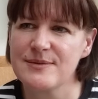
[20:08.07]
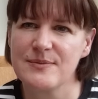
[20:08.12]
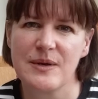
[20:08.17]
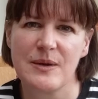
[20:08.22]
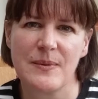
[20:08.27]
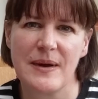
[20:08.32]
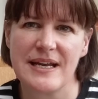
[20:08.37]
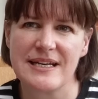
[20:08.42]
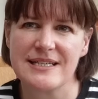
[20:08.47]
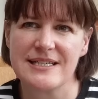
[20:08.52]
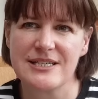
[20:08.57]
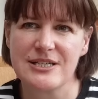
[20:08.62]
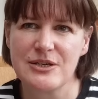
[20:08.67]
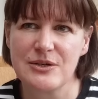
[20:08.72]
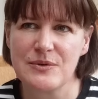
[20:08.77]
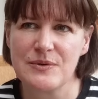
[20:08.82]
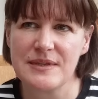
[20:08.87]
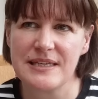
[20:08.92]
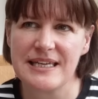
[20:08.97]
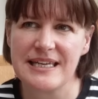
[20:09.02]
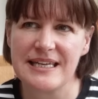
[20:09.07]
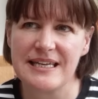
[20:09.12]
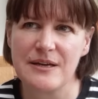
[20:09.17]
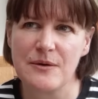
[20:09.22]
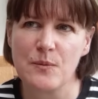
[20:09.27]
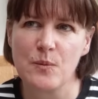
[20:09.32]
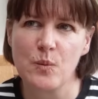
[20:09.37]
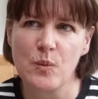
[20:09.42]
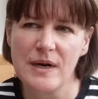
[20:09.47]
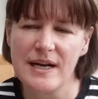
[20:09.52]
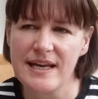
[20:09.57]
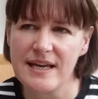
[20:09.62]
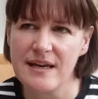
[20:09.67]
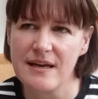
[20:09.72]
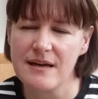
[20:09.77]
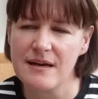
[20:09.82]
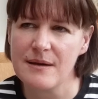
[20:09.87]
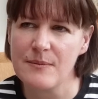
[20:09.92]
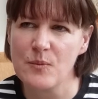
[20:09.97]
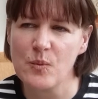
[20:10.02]
we went to the
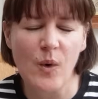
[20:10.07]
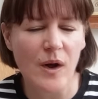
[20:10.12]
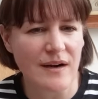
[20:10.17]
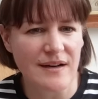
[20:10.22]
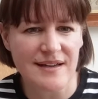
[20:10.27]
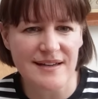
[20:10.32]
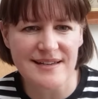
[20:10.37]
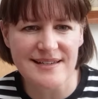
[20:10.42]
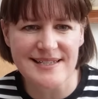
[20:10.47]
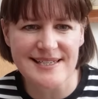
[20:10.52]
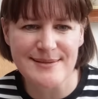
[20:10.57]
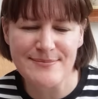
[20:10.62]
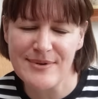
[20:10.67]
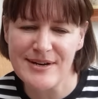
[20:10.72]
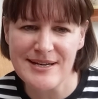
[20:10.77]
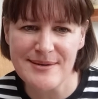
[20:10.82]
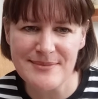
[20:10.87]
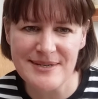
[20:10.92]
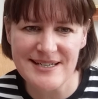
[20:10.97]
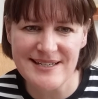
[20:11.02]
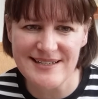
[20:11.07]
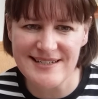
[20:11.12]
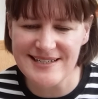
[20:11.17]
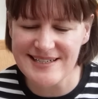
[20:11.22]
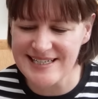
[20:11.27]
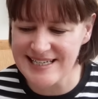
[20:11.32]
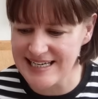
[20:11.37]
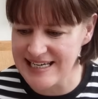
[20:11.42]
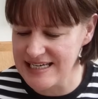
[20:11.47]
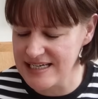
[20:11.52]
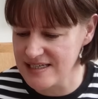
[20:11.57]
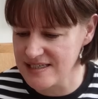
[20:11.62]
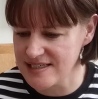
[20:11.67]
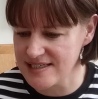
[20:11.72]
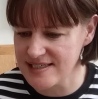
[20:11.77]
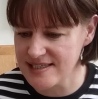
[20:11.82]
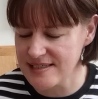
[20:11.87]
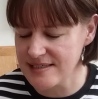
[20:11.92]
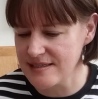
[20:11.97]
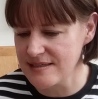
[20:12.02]
William Wallace Monument in
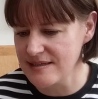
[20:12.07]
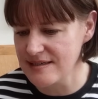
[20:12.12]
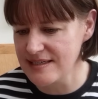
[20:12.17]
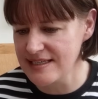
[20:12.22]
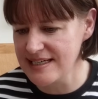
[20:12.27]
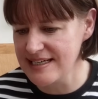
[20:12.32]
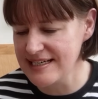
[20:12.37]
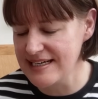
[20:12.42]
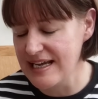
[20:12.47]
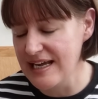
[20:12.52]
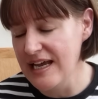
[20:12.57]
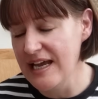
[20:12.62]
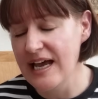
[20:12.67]
Stirling,